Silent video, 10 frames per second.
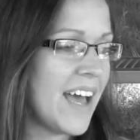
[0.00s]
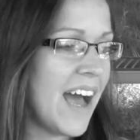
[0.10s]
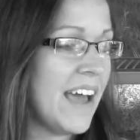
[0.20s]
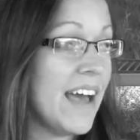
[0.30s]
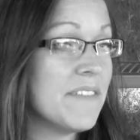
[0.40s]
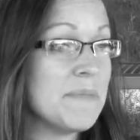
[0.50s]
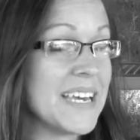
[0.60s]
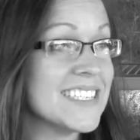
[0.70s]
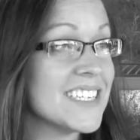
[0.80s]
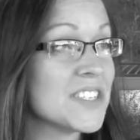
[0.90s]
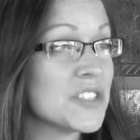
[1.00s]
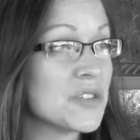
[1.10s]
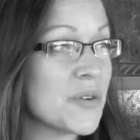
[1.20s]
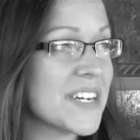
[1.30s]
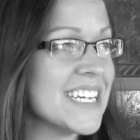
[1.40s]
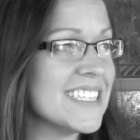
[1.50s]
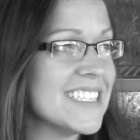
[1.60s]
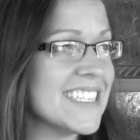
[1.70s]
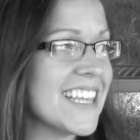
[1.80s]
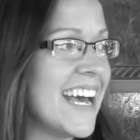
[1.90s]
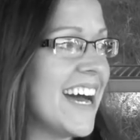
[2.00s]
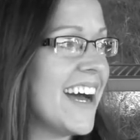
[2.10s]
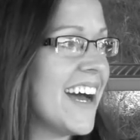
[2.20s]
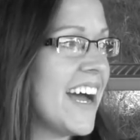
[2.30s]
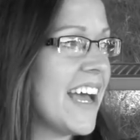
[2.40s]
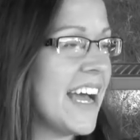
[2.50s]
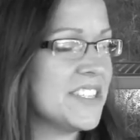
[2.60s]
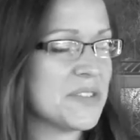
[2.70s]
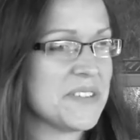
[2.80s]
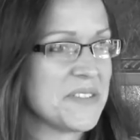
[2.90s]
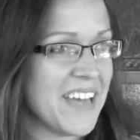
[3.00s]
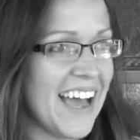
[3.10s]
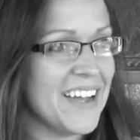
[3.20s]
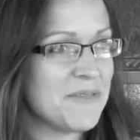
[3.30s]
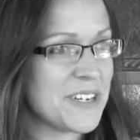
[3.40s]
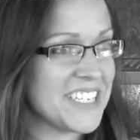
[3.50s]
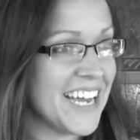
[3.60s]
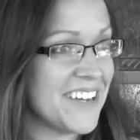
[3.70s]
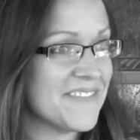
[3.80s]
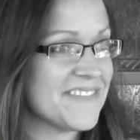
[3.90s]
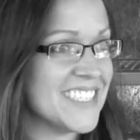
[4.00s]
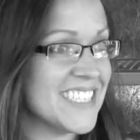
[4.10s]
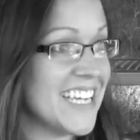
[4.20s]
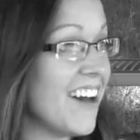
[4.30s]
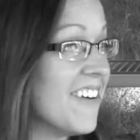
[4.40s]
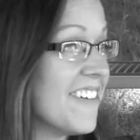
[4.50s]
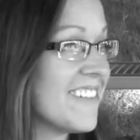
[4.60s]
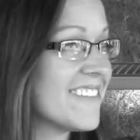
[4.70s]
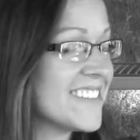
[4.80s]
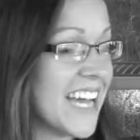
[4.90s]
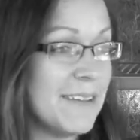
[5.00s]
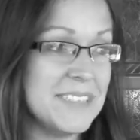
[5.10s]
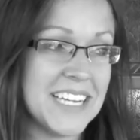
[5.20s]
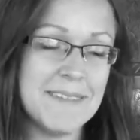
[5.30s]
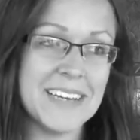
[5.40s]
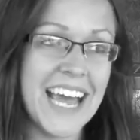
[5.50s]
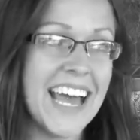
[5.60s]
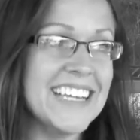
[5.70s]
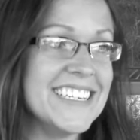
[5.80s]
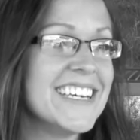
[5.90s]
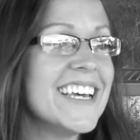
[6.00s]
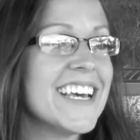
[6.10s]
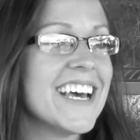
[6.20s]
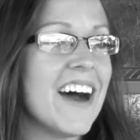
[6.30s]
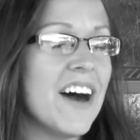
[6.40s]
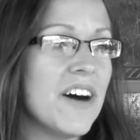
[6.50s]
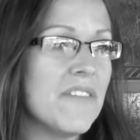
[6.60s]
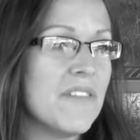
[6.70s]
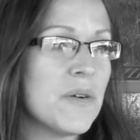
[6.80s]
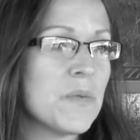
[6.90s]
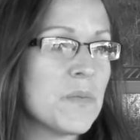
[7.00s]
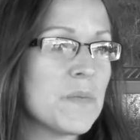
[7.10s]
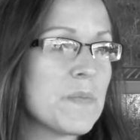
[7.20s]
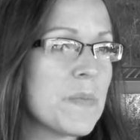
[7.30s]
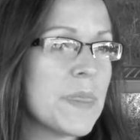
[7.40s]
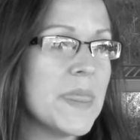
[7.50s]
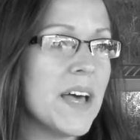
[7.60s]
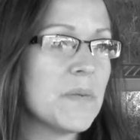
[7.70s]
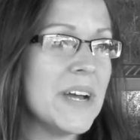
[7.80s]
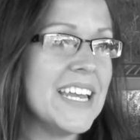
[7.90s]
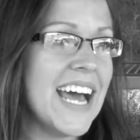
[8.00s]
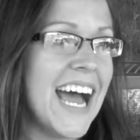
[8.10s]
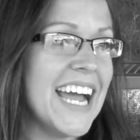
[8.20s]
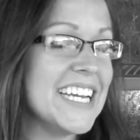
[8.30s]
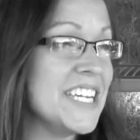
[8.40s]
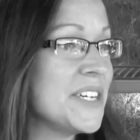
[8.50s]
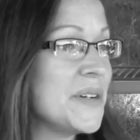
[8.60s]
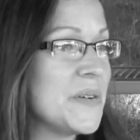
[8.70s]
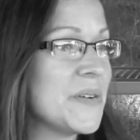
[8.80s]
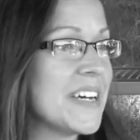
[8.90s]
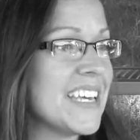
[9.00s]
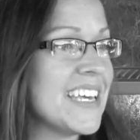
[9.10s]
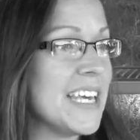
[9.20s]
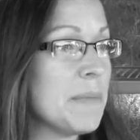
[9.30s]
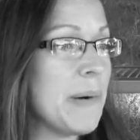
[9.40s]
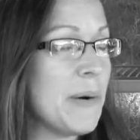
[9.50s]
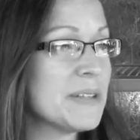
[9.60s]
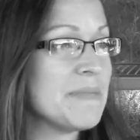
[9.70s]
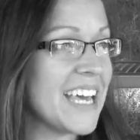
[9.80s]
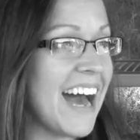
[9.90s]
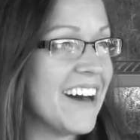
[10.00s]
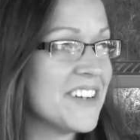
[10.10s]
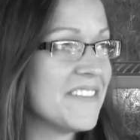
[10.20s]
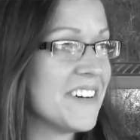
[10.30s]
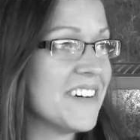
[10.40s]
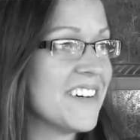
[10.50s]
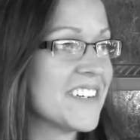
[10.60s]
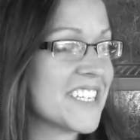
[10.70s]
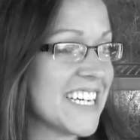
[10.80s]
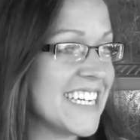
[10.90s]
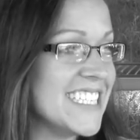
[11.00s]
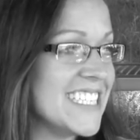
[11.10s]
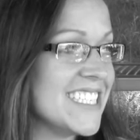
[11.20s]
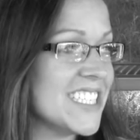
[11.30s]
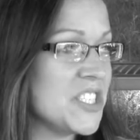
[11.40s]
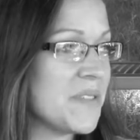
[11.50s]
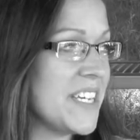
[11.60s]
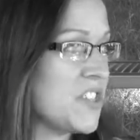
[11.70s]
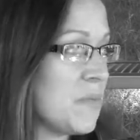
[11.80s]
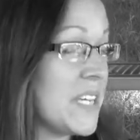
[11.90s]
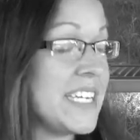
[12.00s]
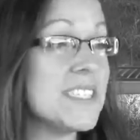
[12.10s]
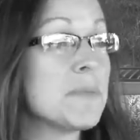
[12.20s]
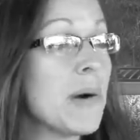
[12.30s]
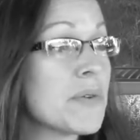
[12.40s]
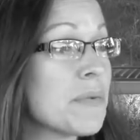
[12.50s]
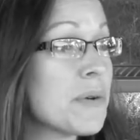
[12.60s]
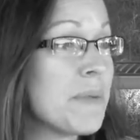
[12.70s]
I have amazing stories that I just wish we had more time to tell, time and time again, of when I knew He pulled me out of a crazy situation, when He spoke through